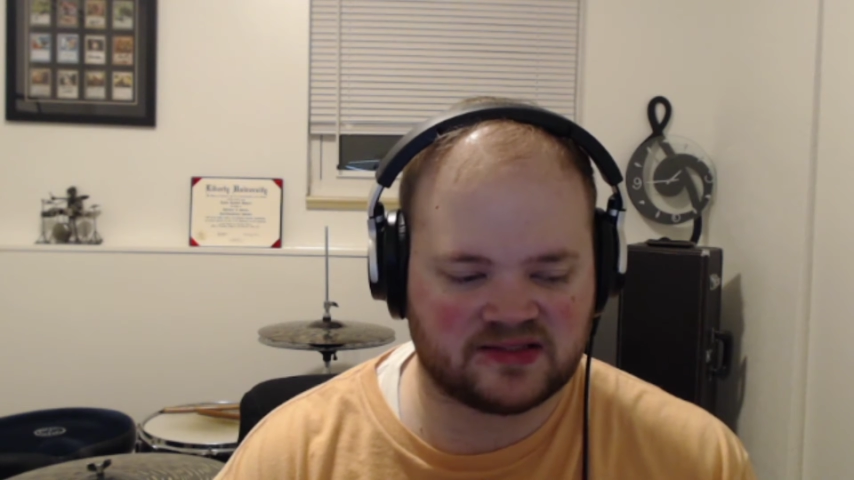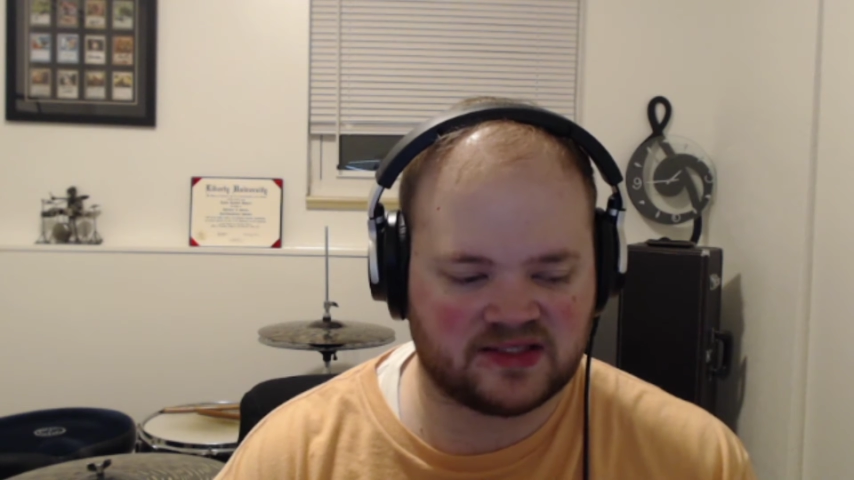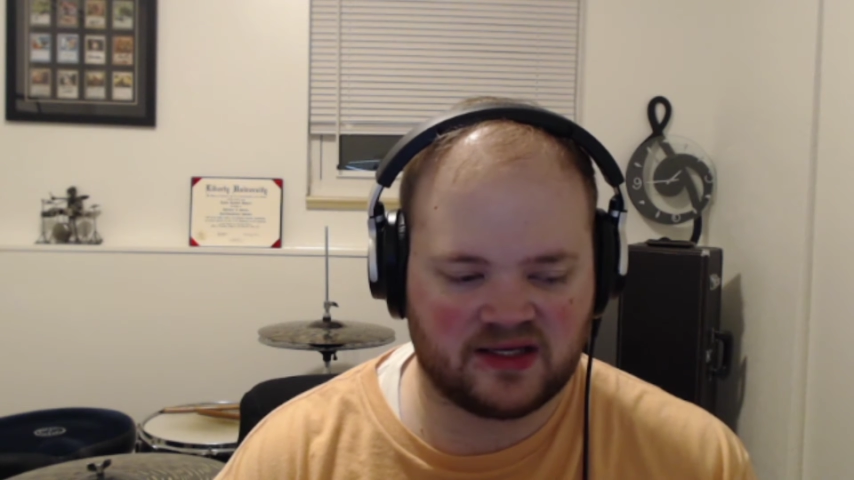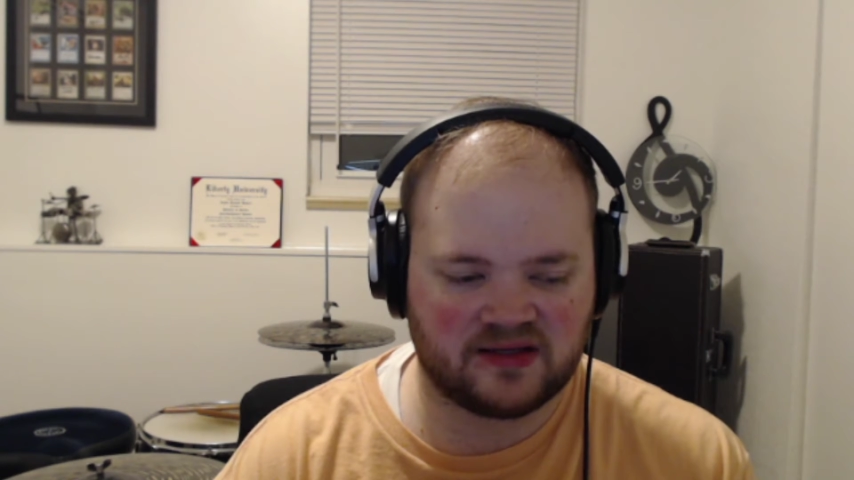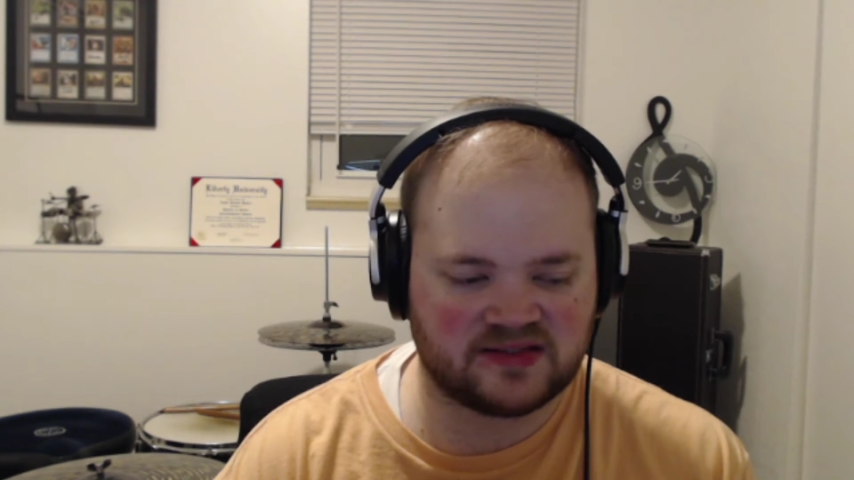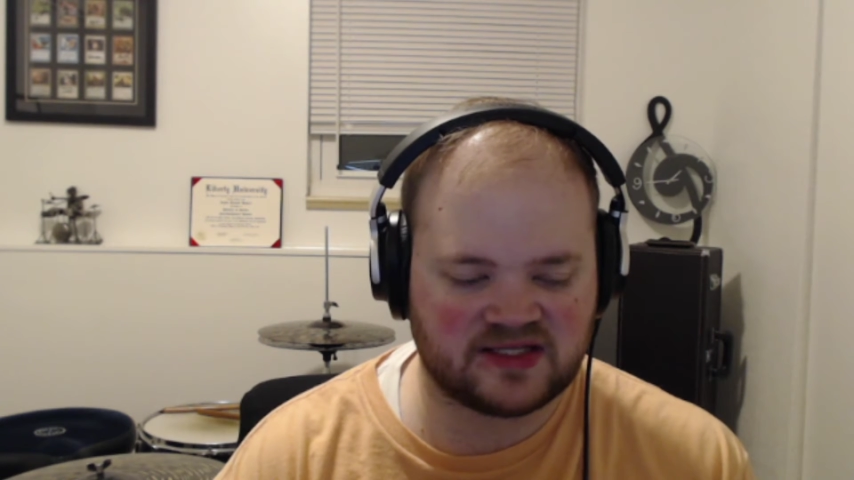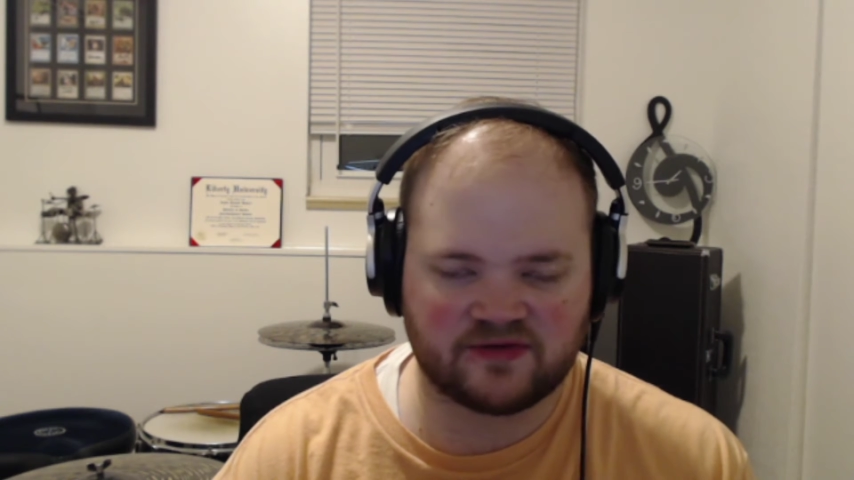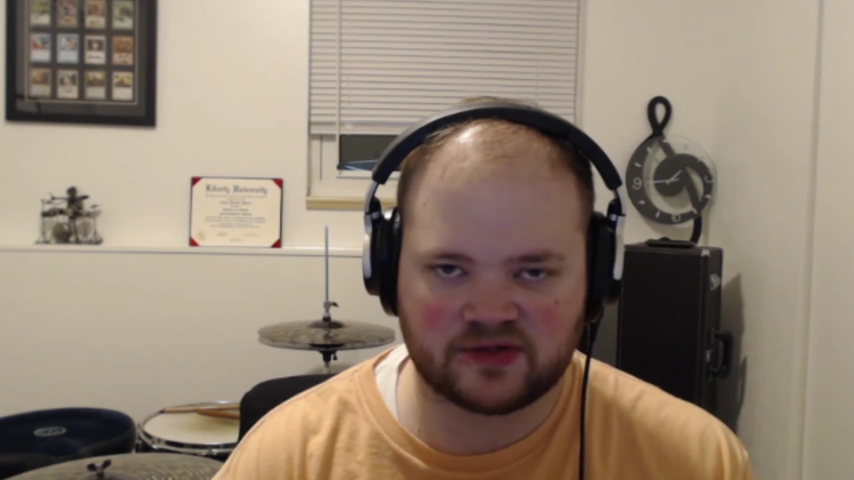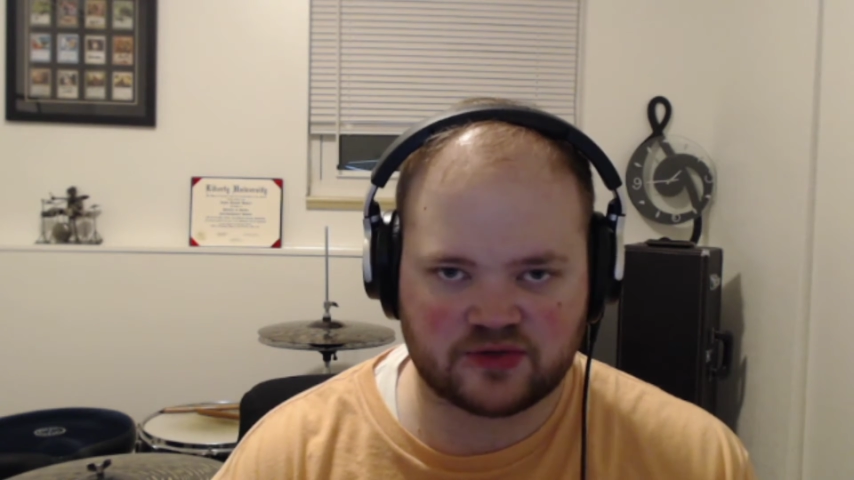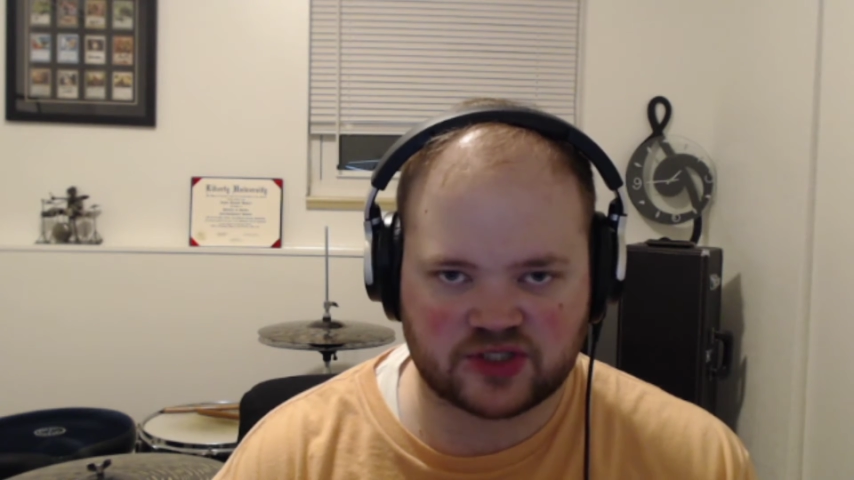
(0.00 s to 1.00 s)
a
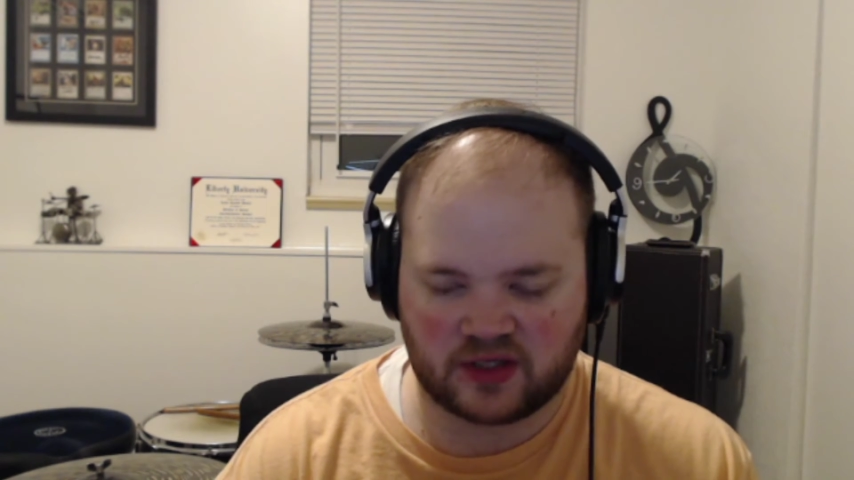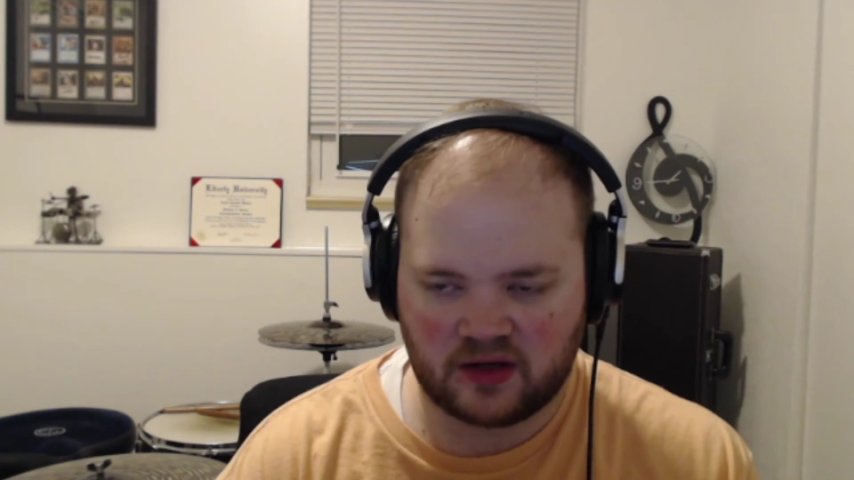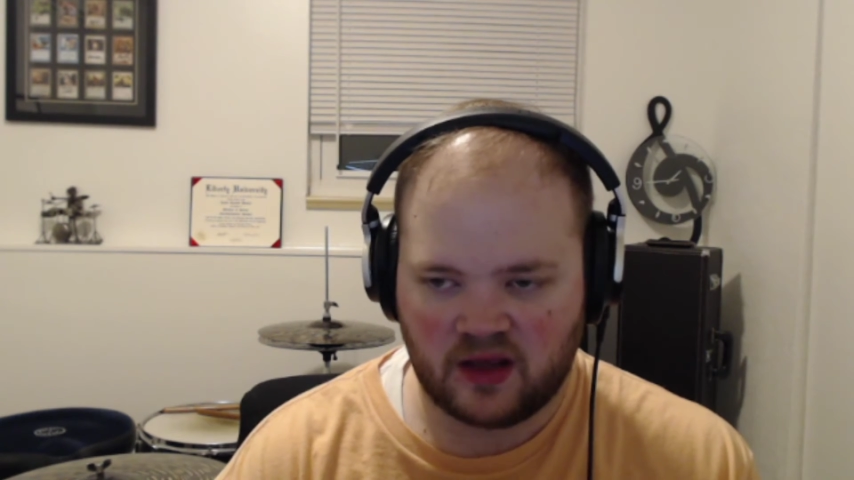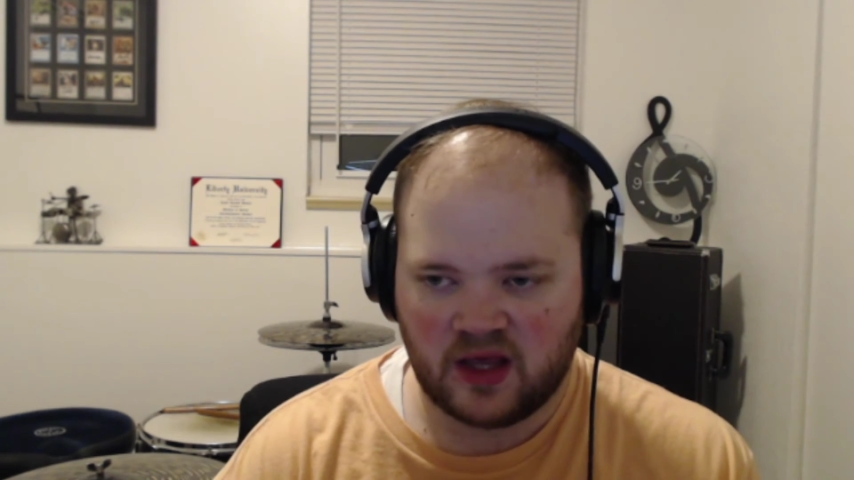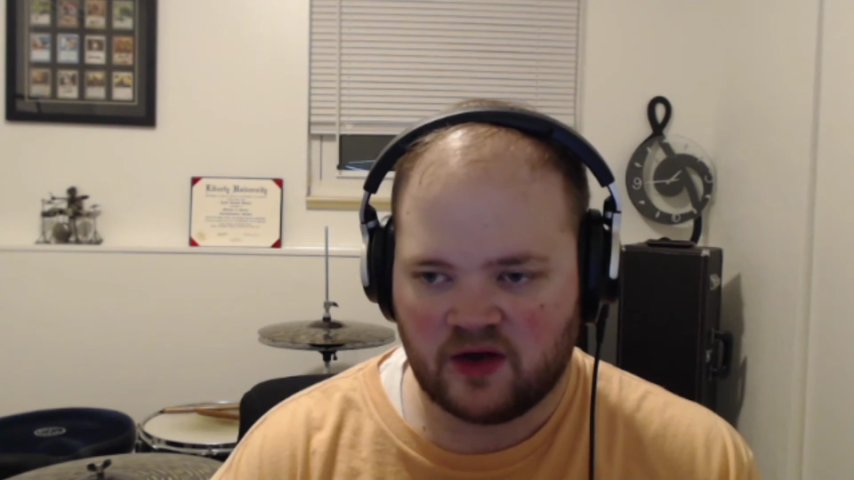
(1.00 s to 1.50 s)
devolution